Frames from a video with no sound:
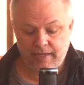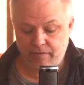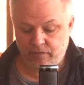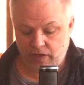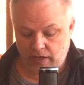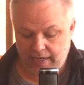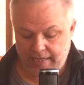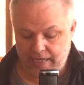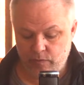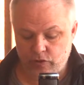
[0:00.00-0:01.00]
They felt
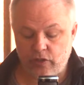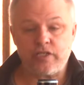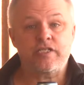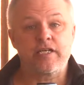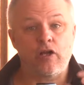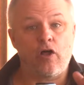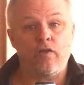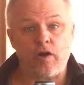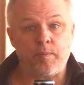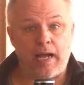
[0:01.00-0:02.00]
like he was going to steal all
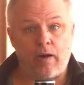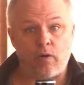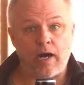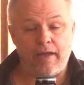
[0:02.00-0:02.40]
their power